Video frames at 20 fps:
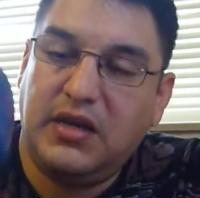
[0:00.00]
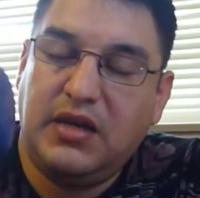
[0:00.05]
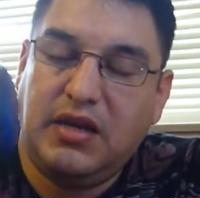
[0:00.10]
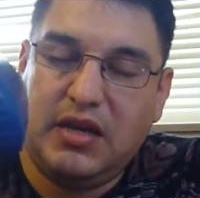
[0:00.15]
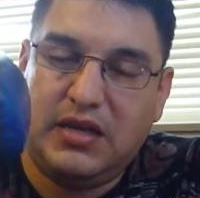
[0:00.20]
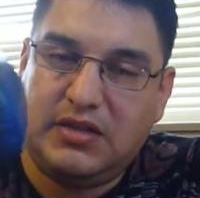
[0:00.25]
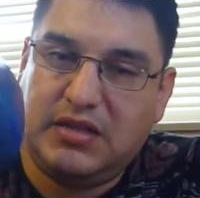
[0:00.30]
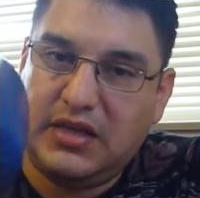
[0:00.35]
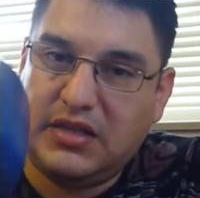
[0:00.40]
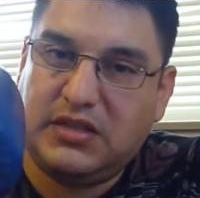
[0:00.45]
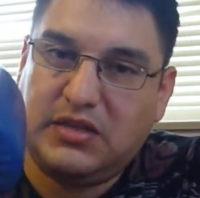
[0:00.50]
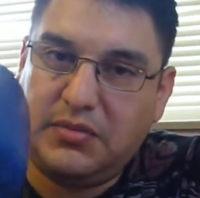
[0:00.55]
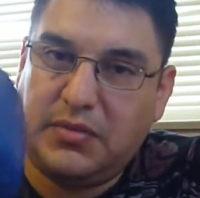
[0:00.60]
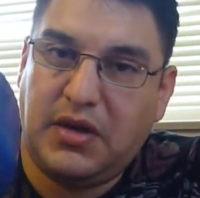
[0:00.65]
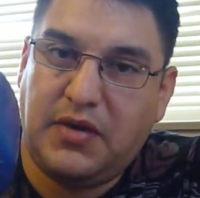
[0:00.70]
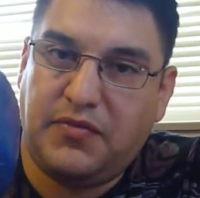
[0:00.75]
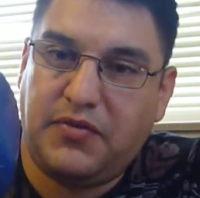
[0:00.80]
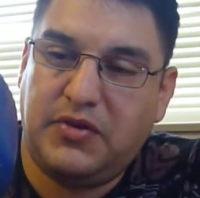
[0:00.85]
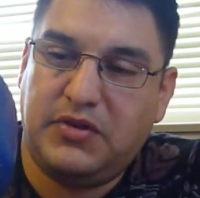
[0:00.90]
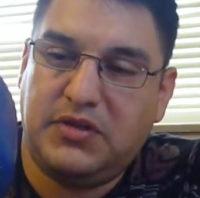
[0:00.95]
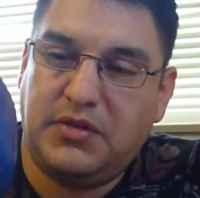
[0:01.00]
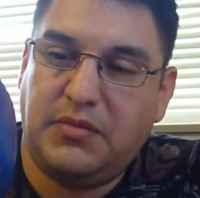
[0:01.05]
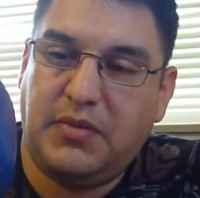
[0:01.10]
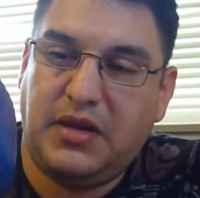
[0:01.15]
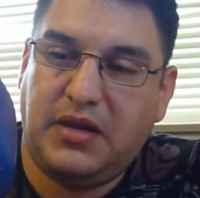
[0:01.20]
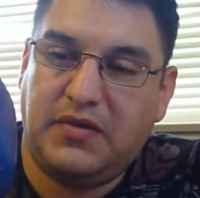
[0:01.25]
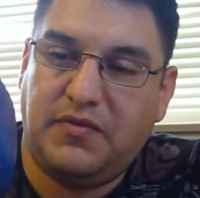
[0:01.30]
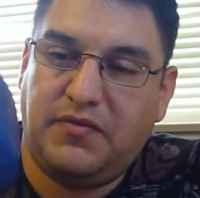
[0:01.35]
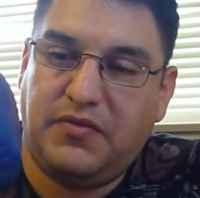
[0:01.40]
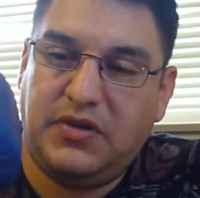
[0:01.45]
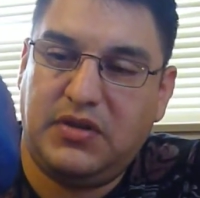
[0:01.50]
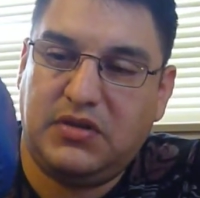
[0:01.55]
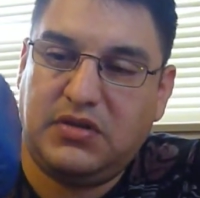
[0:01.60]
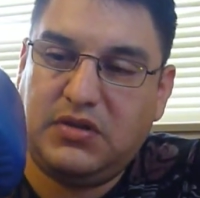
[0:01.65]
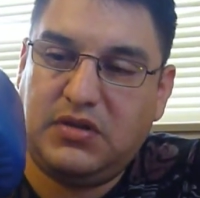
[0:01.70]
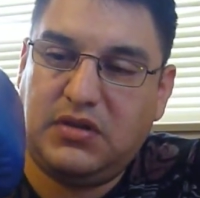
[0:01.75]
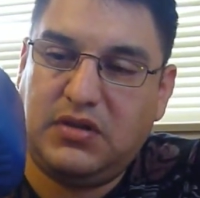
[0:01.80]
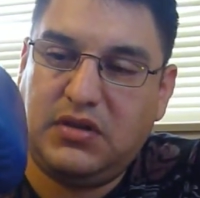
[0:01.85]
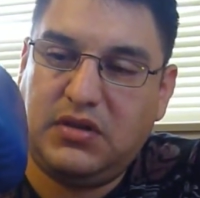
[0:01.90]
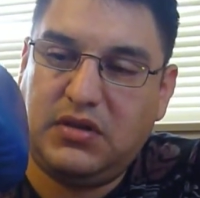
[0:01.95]
It takes some effort to make a fist
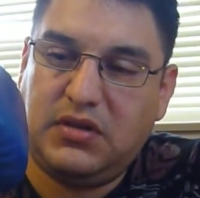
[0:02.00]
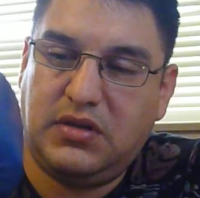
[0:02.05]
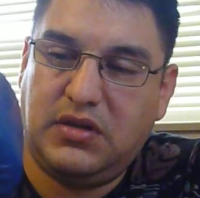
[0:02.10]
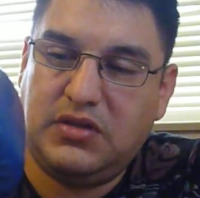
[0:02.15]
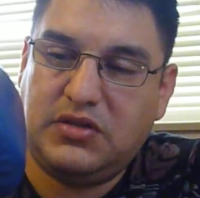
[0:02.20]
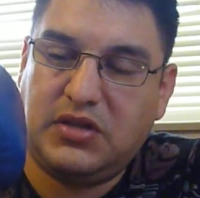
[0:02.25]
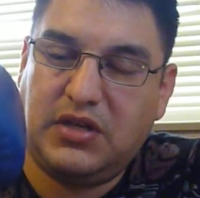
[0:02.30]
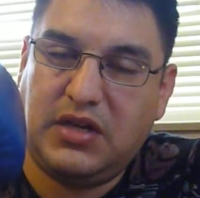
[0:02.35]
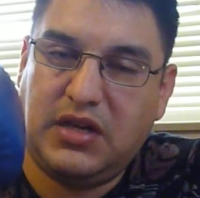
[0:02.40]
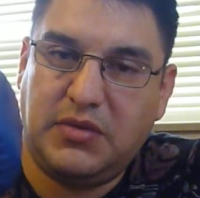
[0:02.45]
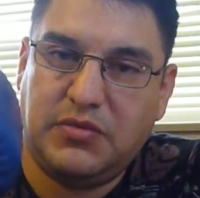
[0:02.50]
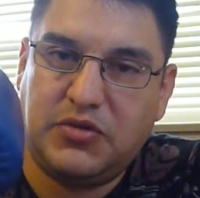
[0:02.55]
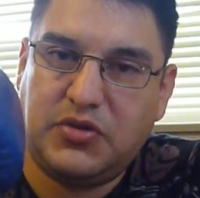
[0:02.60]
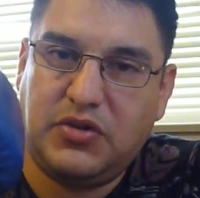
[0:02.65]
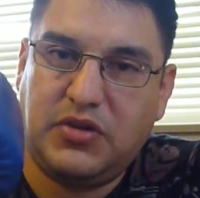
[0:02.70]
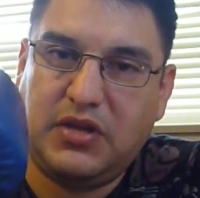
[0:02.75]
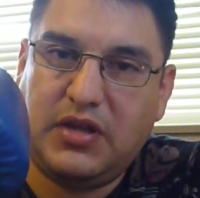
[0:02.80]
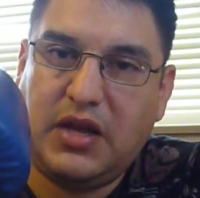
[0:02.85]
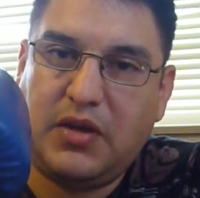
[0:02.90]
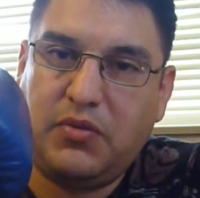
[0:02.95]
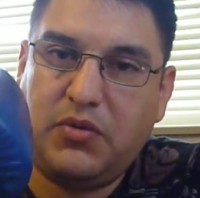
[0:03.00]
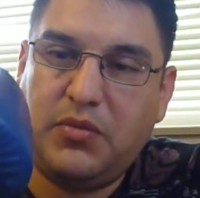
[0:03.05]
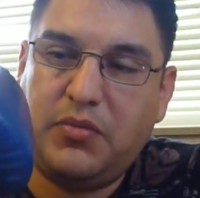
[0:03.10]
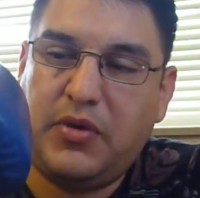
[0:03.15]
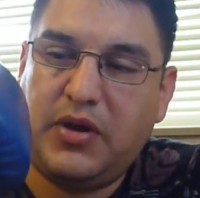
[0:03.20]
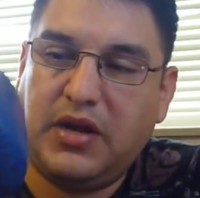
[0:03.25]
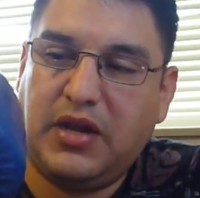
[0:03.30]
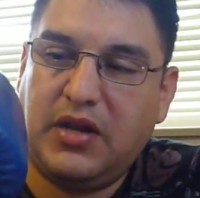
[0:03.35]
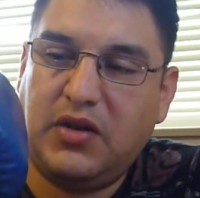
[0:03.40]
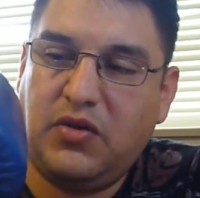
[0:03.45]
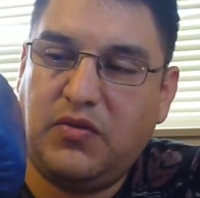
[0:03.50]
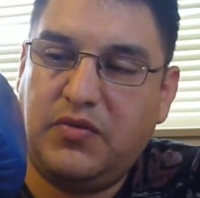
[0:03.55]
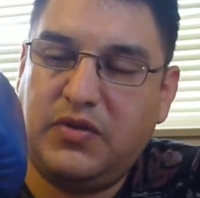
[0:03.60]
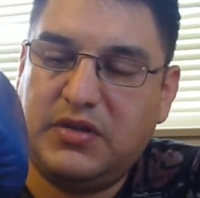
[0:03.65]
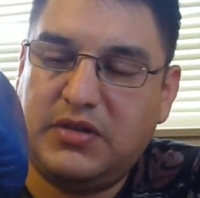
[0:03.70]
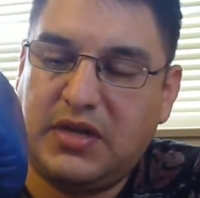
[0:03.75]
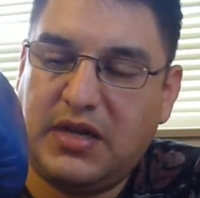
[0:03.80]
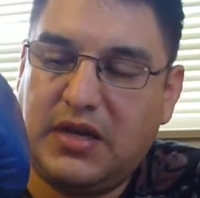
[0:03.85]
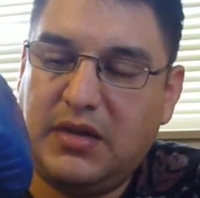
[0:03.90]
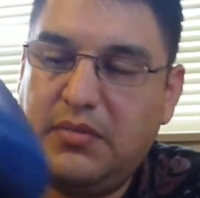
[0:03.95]
initially, and I'm sure that will break in over
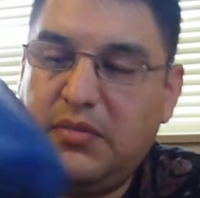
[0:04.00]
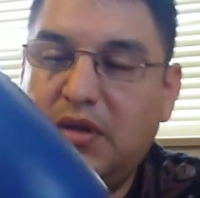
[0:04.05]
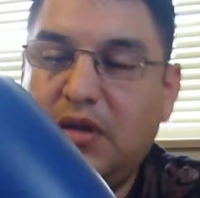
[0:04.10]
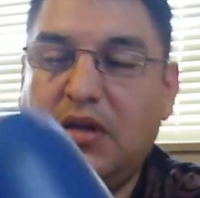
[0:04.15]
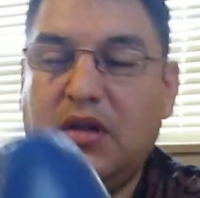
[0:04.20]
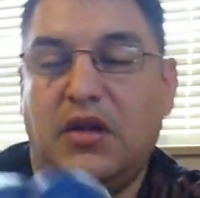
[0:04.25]
time.